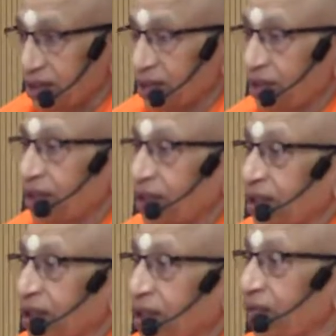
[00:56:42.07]
understand
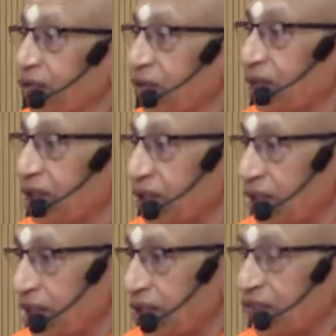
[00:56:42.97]
this,
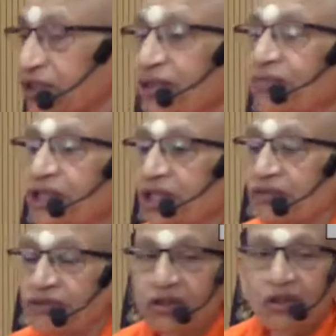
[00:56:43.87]
there will be no desire
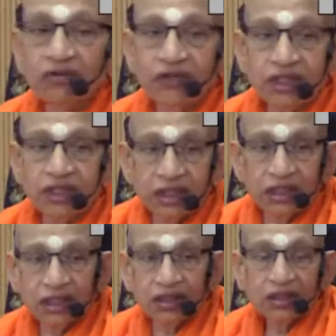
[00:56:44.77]
for something if it is
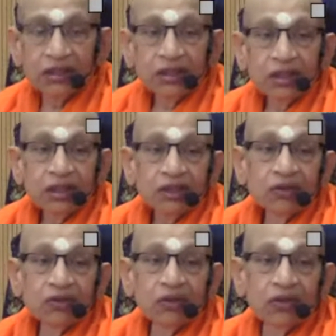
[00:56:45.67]
always there,
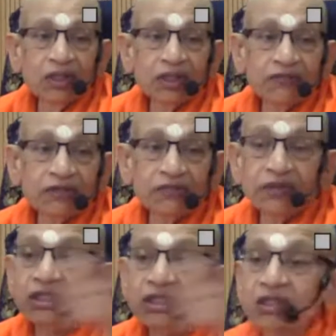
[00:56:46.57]
no
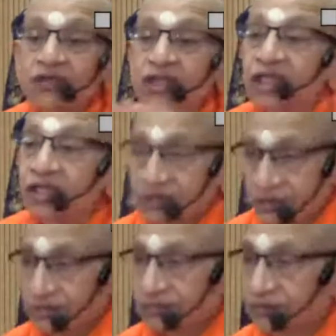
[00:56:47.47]
desire for something is never
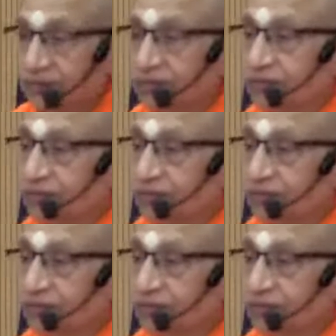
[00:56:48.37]
there.